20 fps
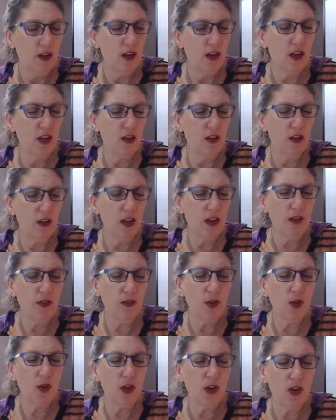See
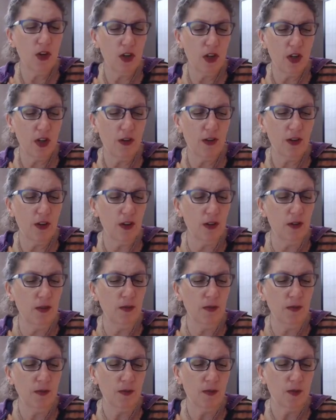if you can shift.
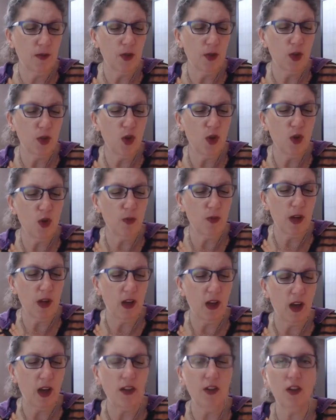Excuse
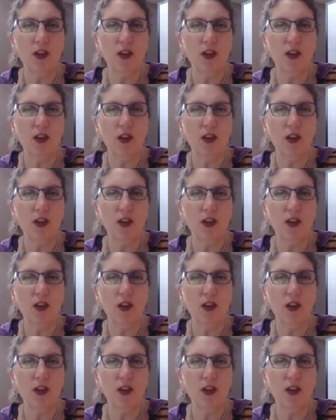me.